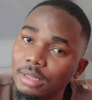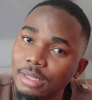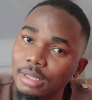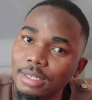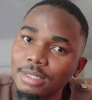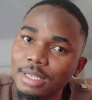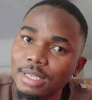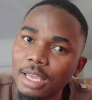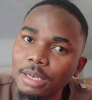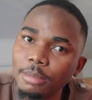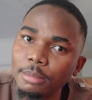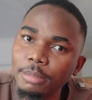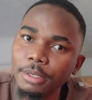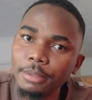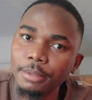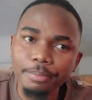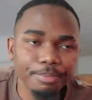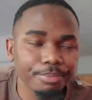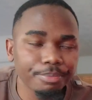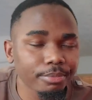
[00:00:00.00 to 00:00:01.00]
This can
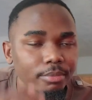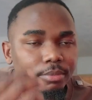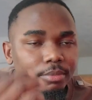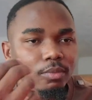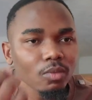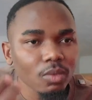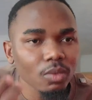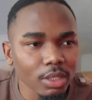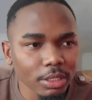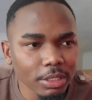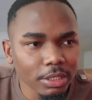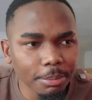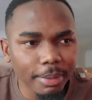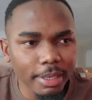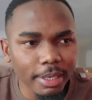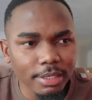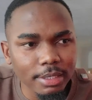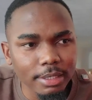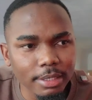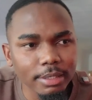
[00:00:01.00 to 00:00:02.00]
be in
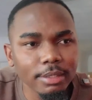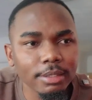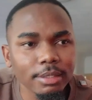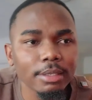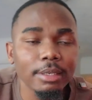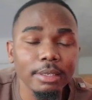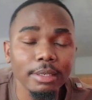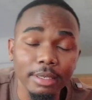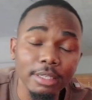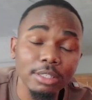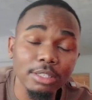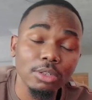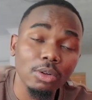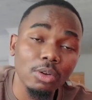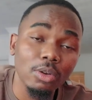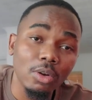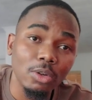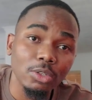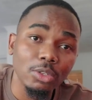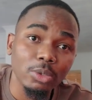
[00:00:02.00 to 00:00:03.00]
person,
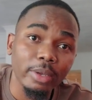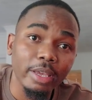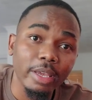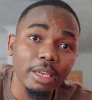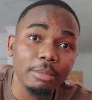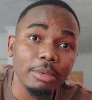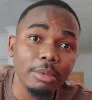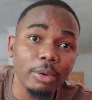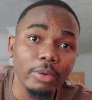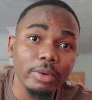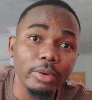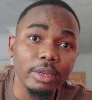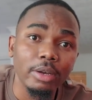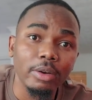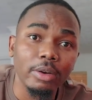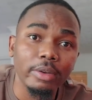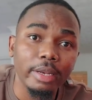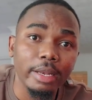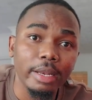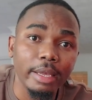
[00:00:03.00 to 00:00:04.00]
this also can be
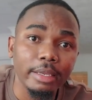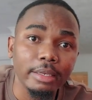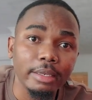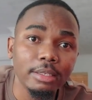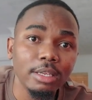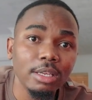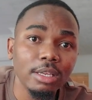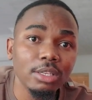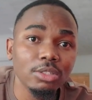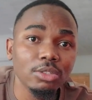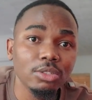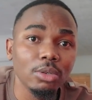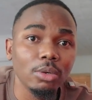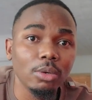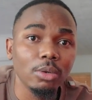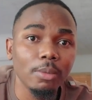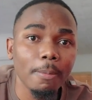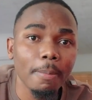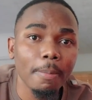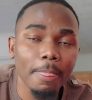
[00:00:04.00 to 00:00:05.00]
online,
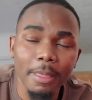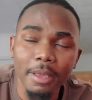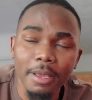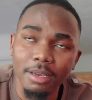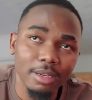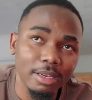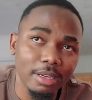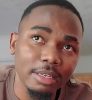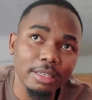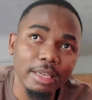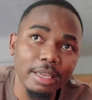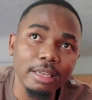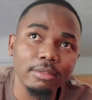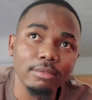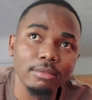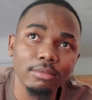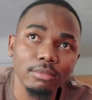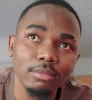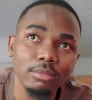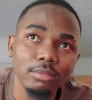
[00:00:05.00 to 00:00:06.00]
so it
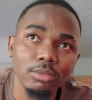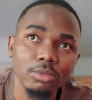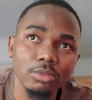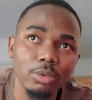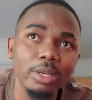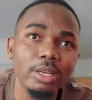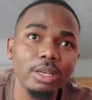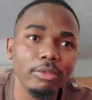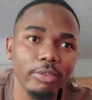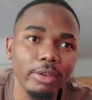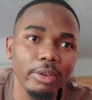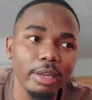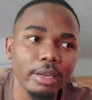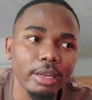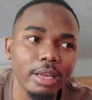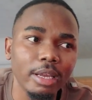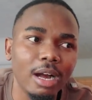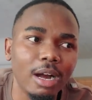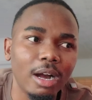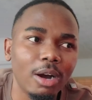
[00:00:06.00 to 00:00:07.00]
can really
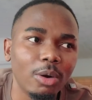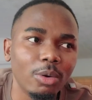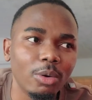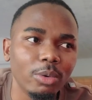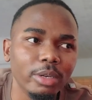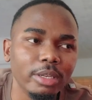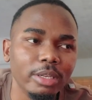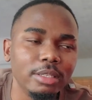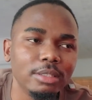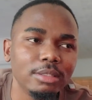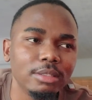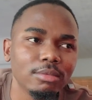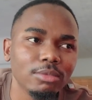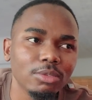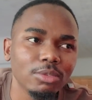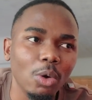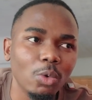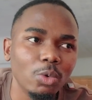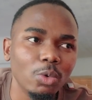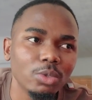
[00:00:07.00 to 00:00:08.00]
vary how it
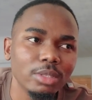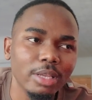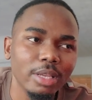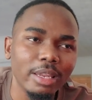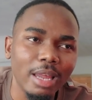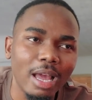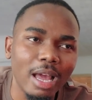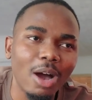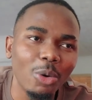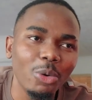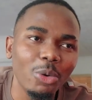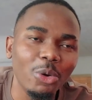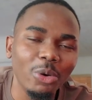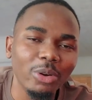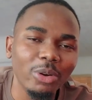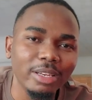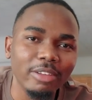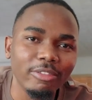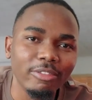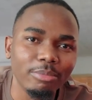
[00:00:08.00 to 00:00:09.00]
goes and how
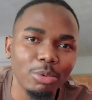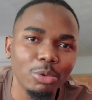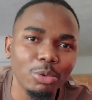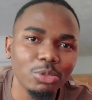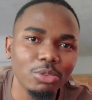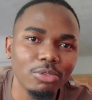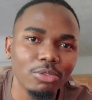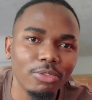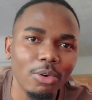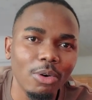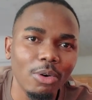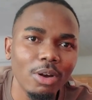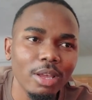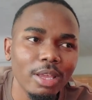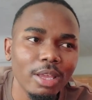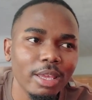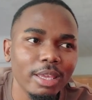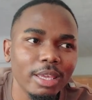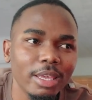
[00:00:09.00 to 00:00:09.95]
long they've booked you for.